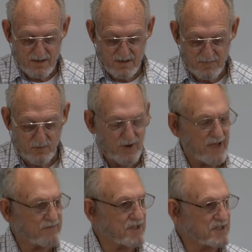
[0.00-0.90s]
But we
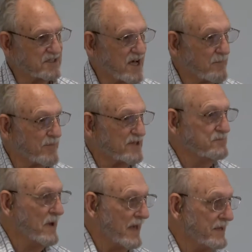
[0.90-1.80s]
have to stop this
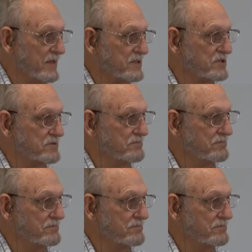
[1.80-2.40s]
madness.